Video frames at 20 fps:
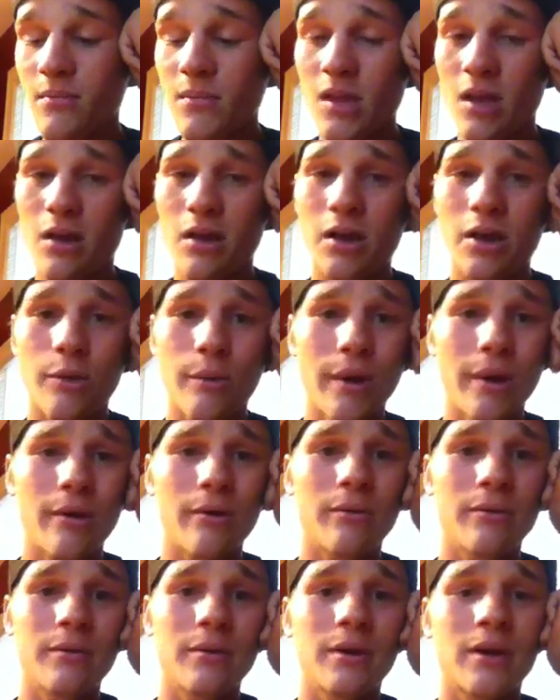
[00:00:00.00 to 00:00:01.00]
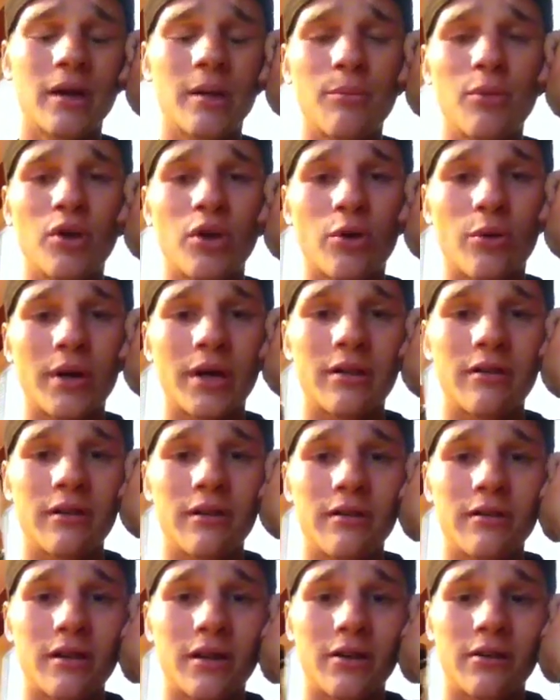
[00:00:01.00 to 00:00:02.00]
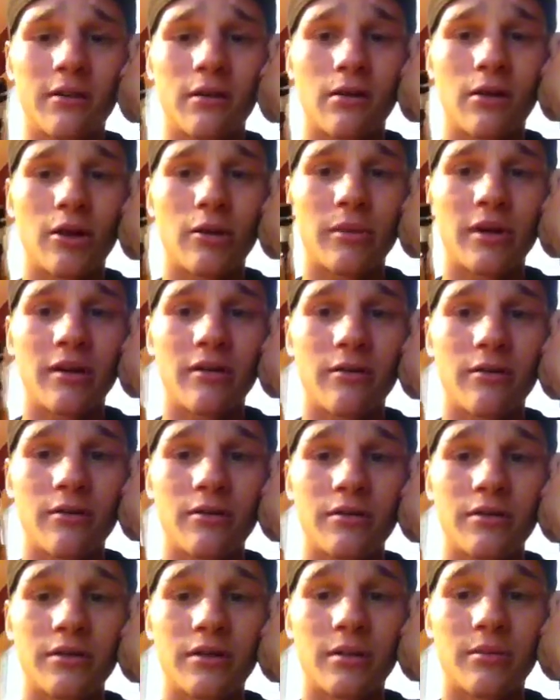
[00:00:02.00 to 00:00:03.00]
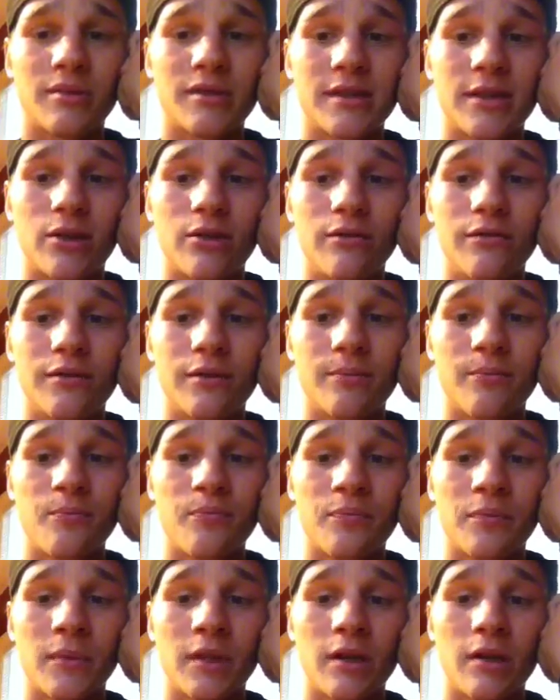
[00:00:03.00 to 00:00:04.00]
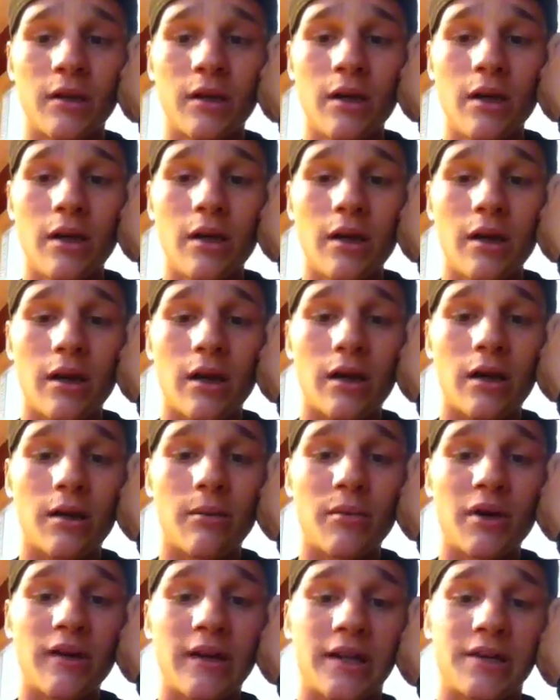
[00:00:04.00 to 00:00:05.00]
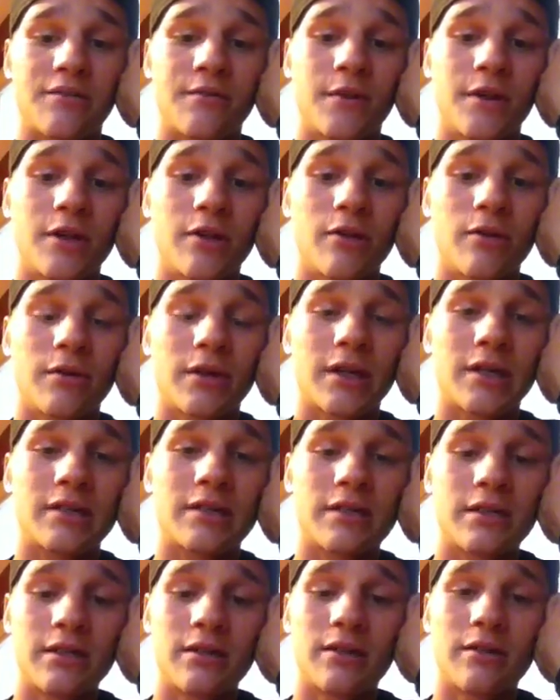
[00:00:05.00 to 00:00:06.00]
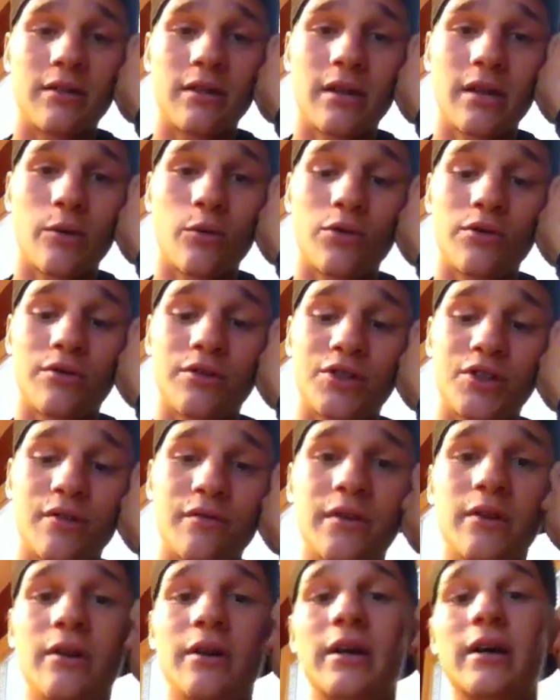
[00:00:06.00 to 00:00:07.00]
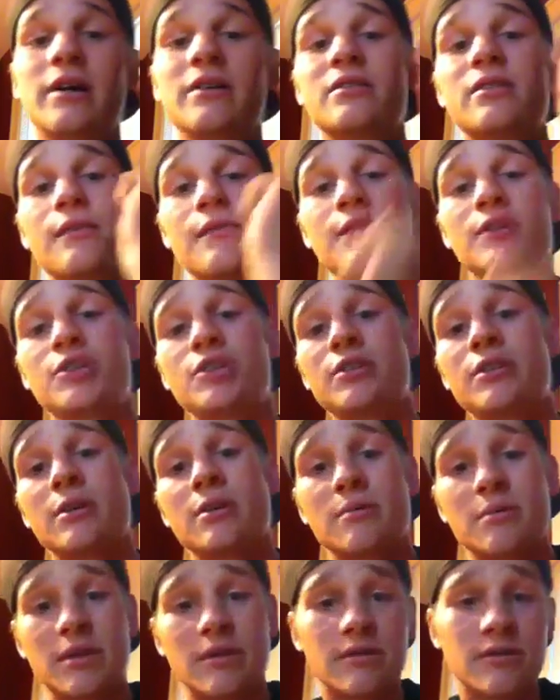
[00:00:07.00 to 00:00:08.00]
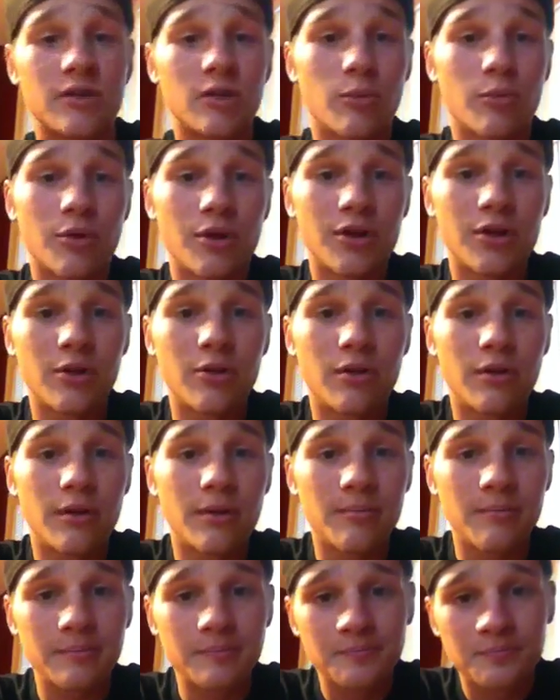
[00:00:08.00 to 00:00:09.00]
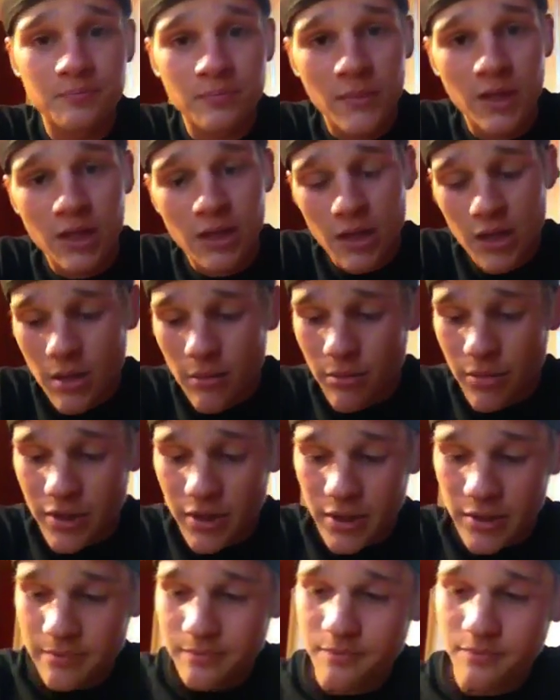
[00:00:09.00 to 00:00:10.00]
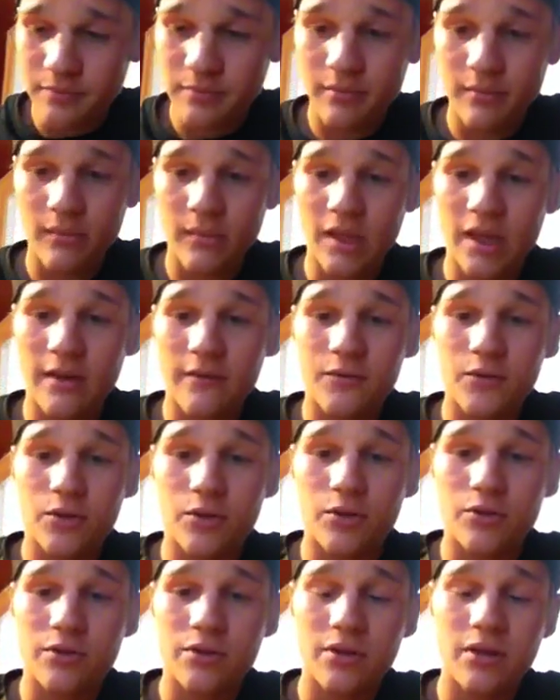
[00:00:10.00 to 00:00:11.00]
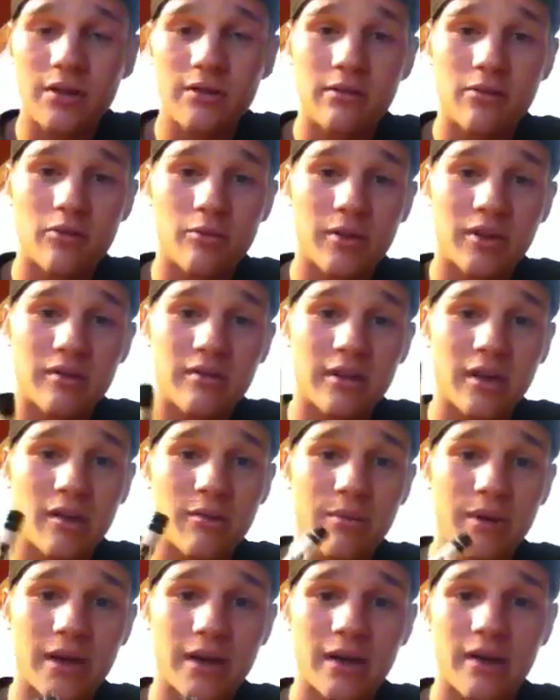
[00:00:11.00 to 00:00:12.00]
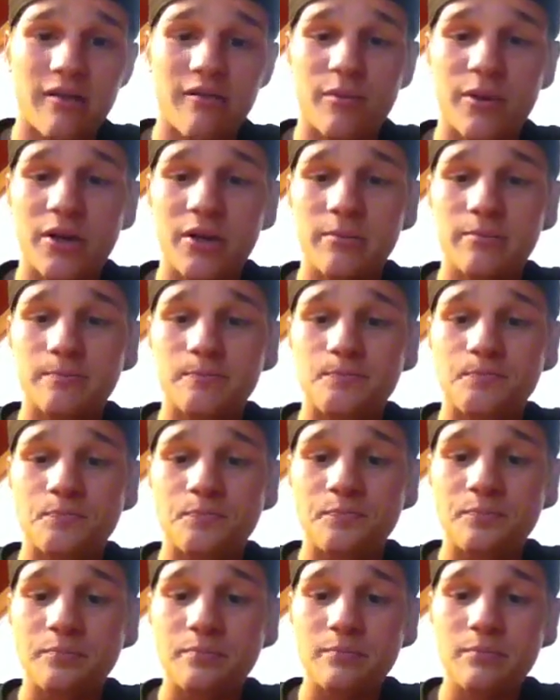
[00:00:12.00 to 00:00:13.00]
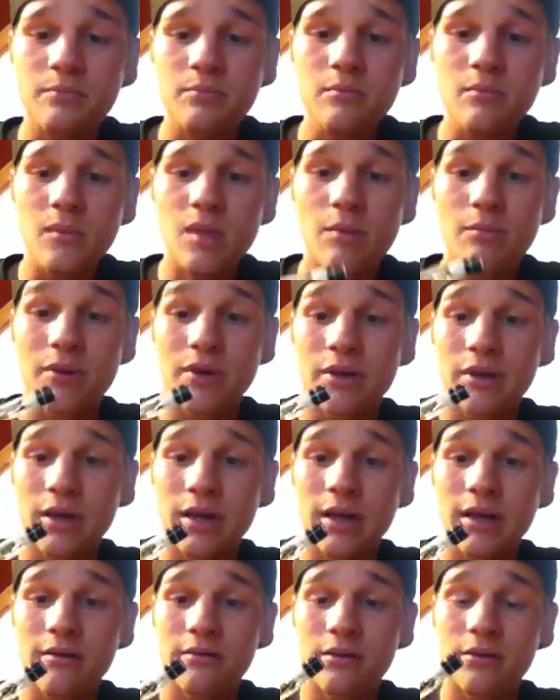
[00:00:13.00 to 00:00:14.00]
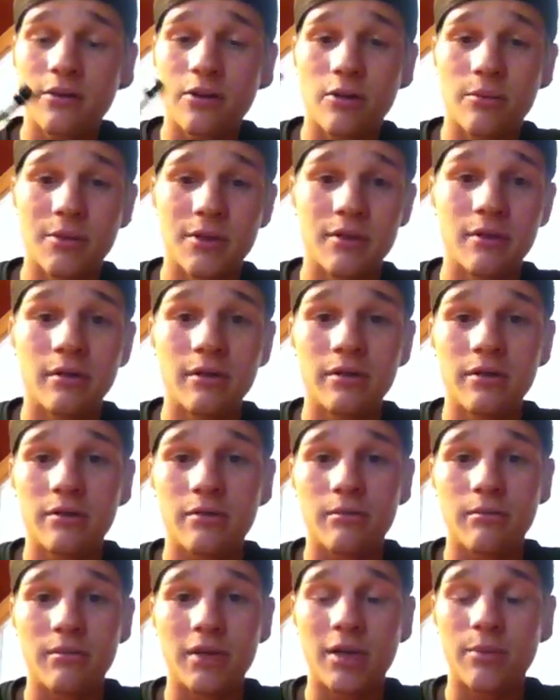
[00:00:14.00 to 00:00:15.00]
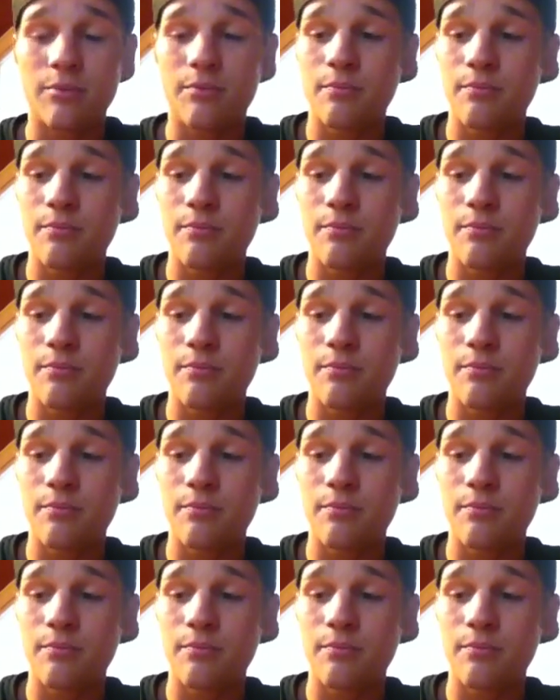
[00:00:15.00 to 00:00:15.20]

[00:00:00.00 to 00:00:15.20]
Couple of quick things on the Clearomizers themselves. My last video, I said that I wasn't sure if they were cost efficient yet. I was still pretty new to them, but after using these is my second pack I've bought. But I have determined, my